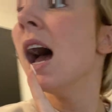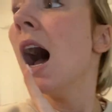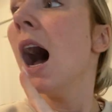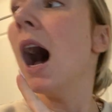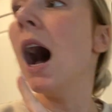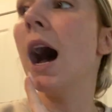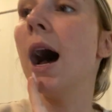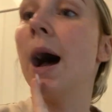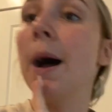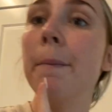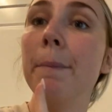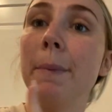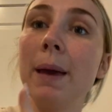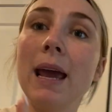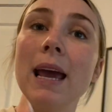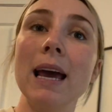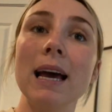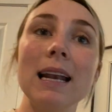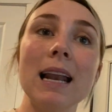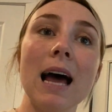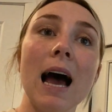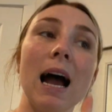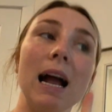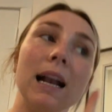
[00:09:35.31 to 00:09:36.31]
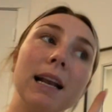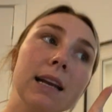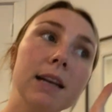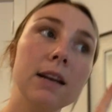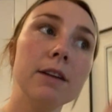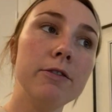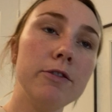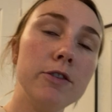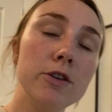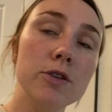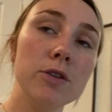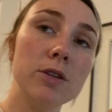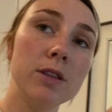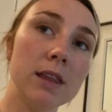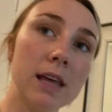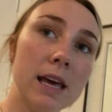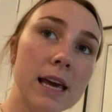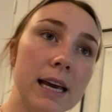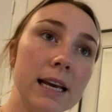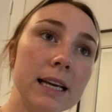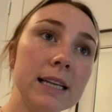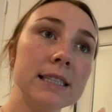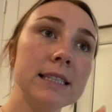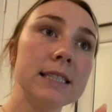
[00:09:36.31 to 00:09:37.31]
and I need a few
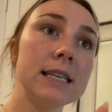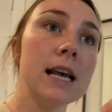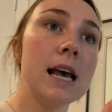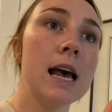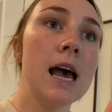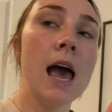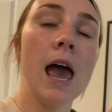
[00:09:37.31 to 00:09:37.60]
things